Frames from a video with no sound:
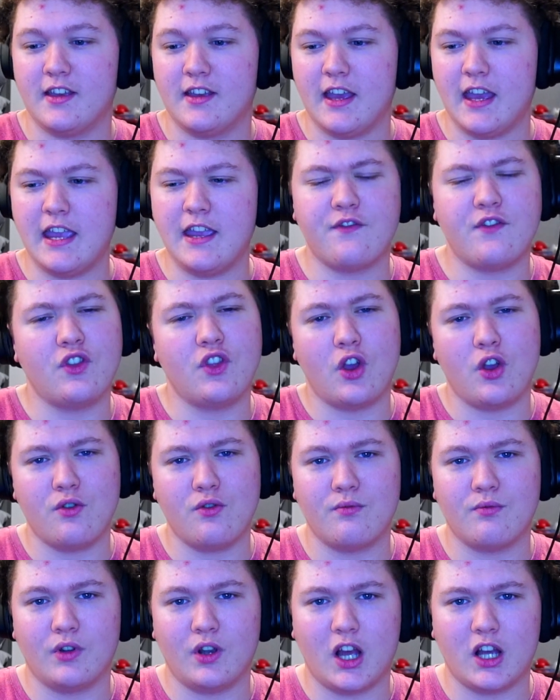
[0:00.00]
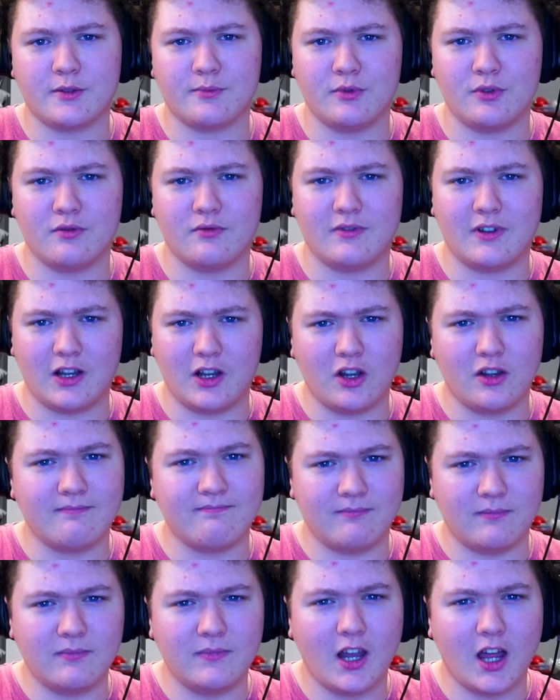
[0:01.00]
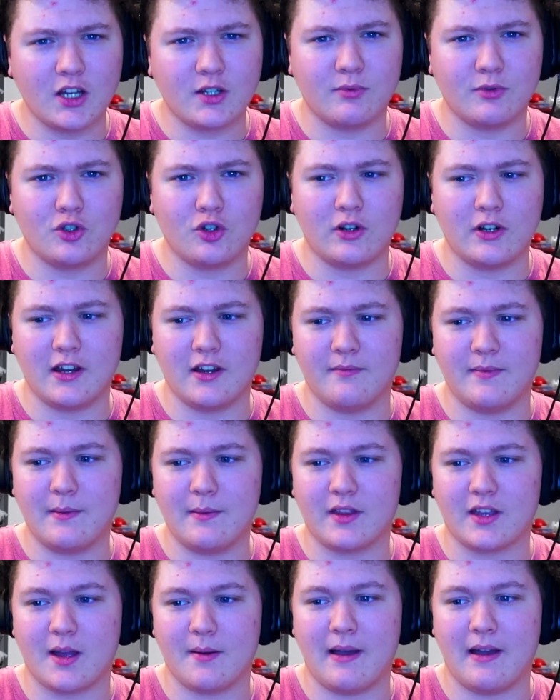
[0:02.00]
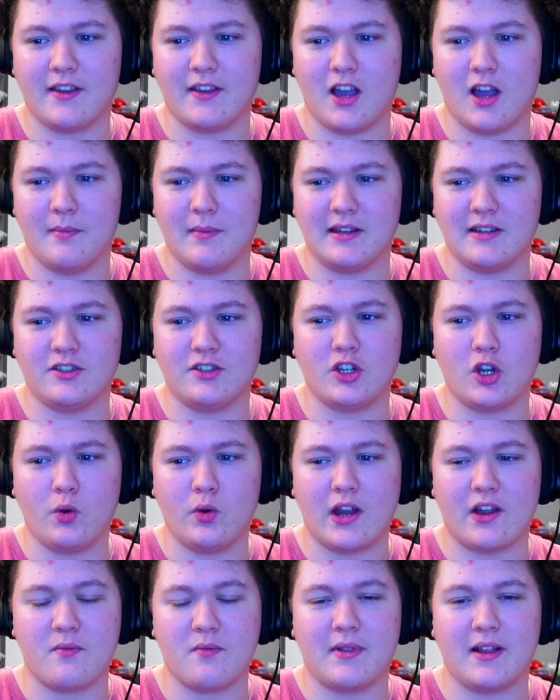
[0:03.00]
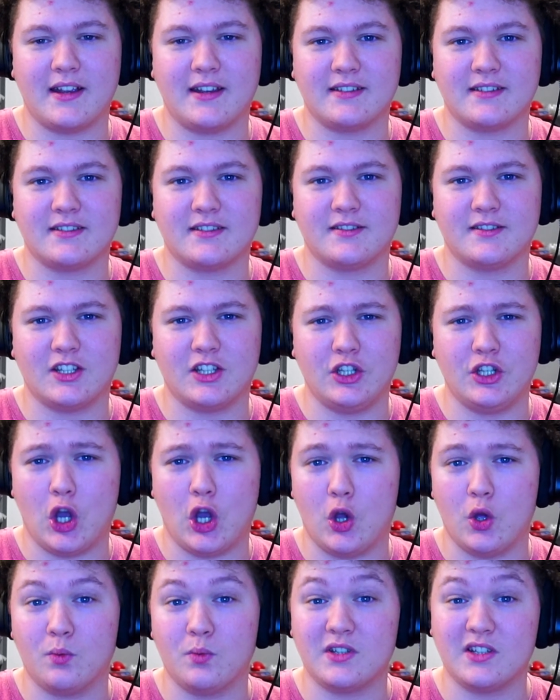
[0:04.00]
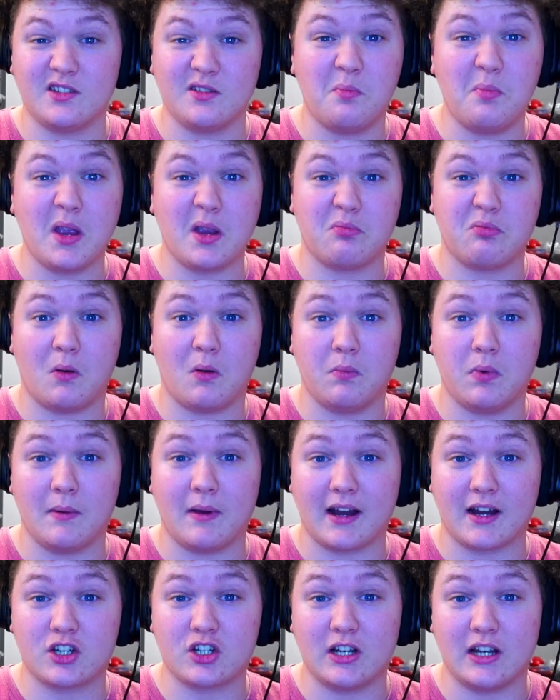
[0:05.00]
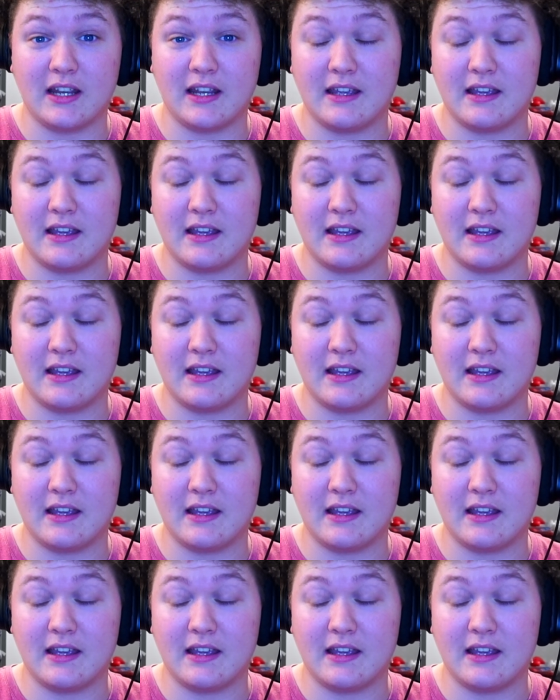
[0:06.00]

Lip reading: Even though a large majority of people that come out of the army don't have a place to go, which is a big problem actually.